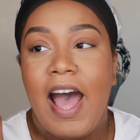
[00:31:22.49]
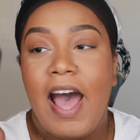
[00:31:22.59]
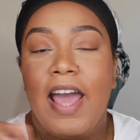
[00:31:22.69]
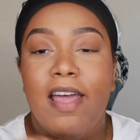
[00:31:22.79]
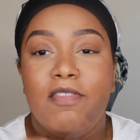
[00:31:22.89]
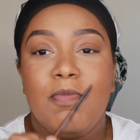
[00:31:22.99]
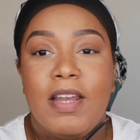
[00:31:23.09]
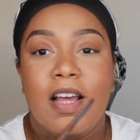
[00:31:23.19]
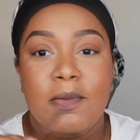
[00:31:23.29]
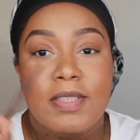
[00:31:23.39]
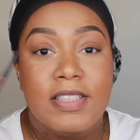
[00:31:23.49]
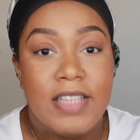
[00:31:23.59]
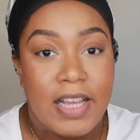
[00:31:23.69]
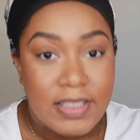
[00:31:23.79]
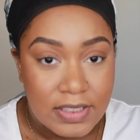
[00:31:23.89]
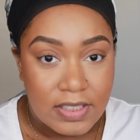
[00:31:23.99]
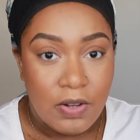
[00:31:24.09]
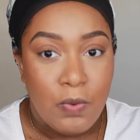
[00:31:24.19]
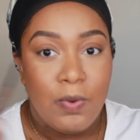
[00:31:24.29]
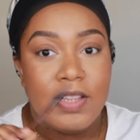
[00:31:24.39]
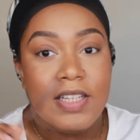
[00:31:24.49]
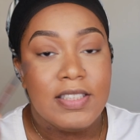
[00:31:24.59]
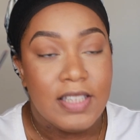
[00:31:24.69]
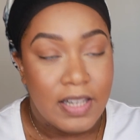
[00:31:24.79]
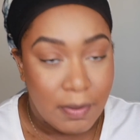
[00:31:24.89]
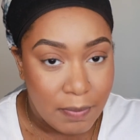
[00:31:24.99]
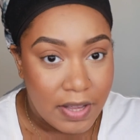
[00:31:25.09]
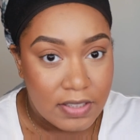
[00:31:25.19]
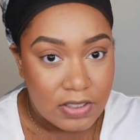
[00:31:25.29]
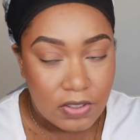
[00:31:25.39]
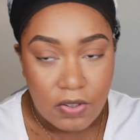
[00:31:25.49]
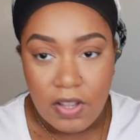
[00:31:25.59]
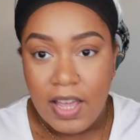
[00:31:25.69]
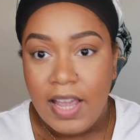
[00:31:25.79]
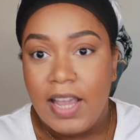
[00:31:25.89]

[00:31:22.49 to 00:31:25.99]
I have been obsessed with this lip pencil.